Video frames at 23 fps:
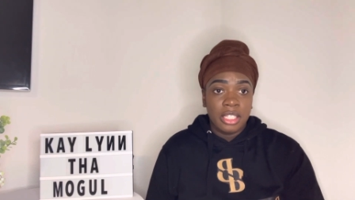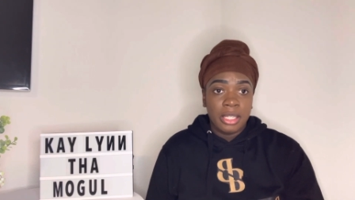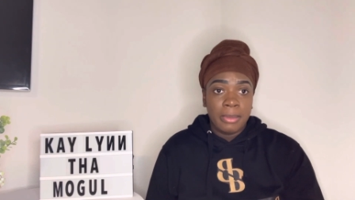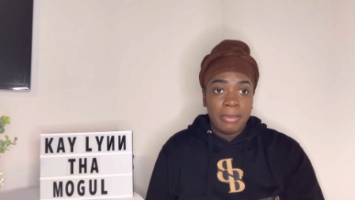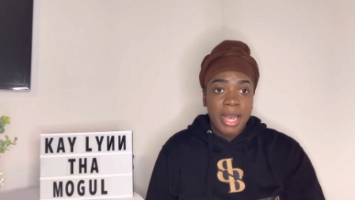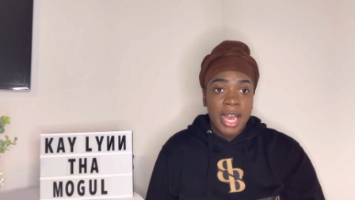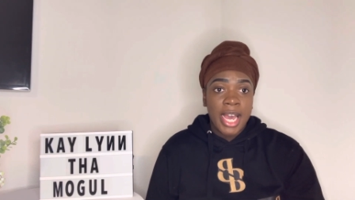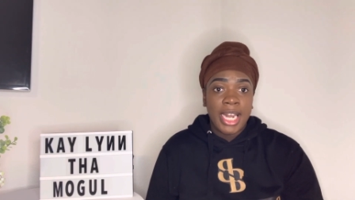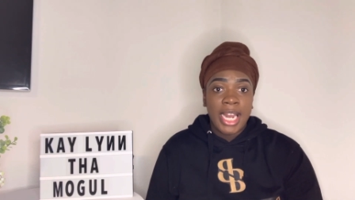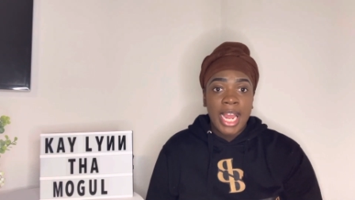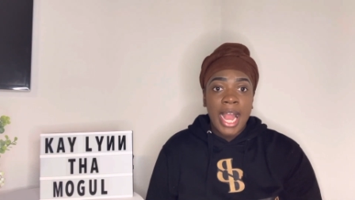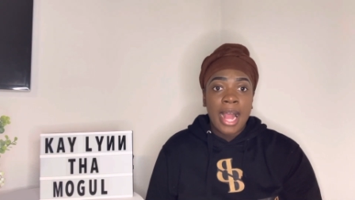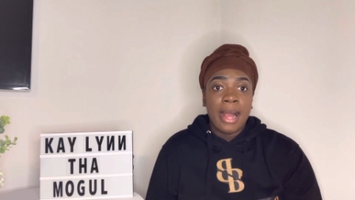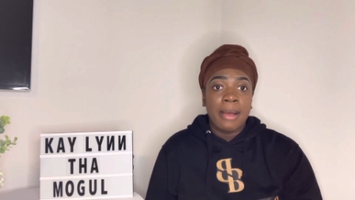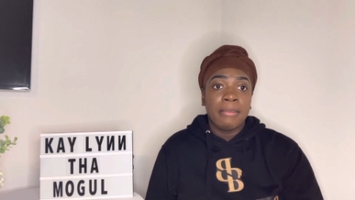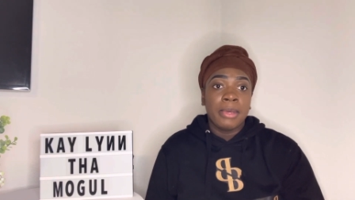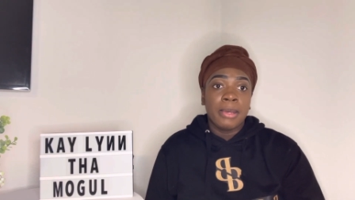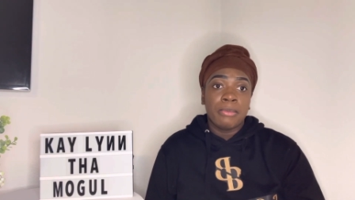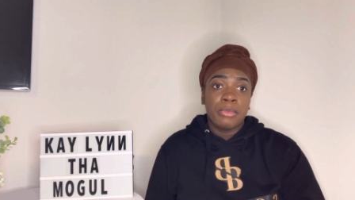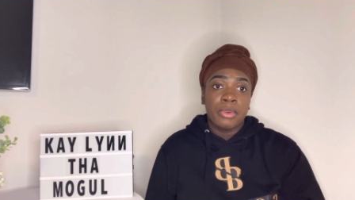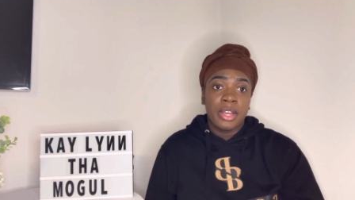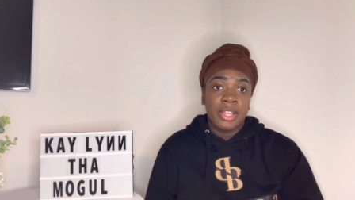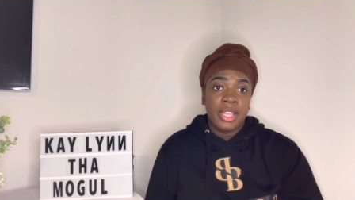about it, I'll be
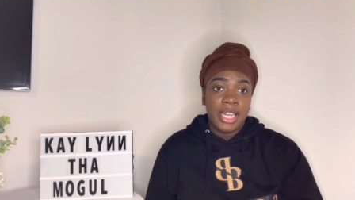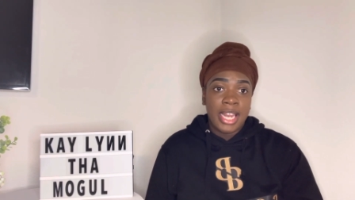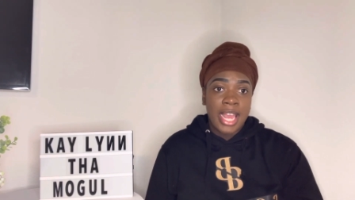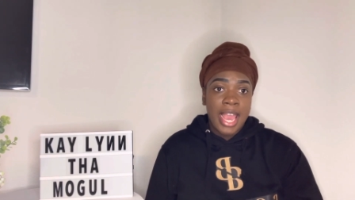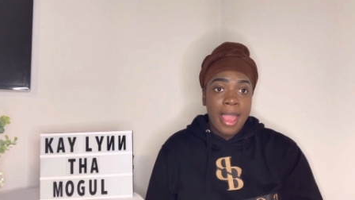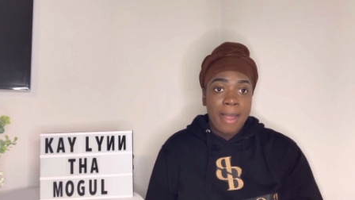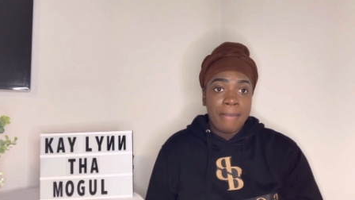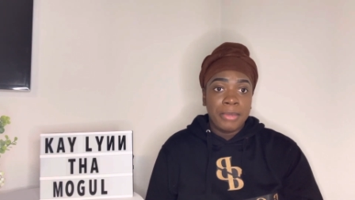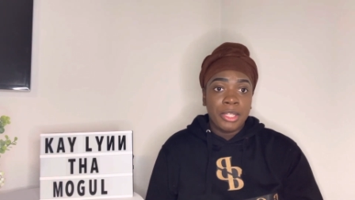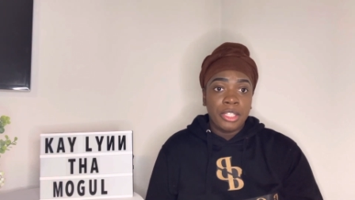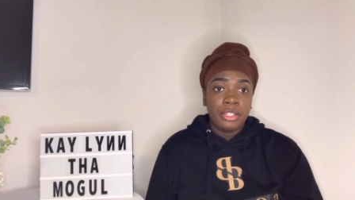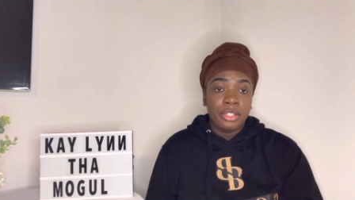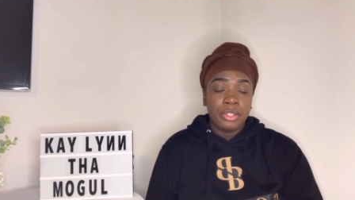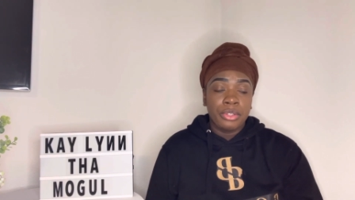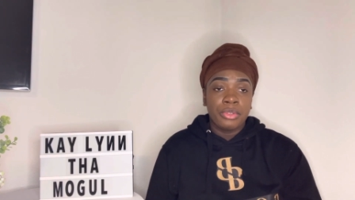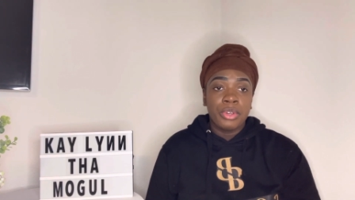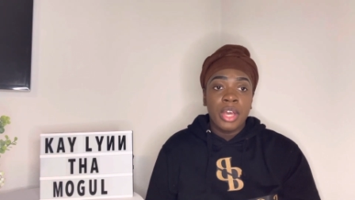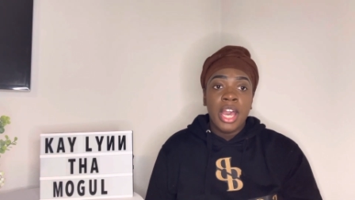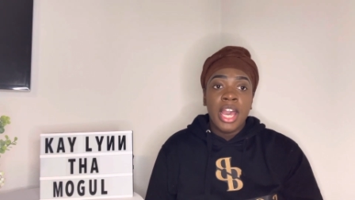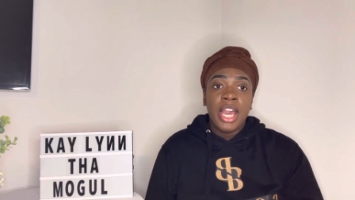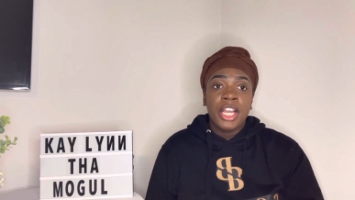more than happy to.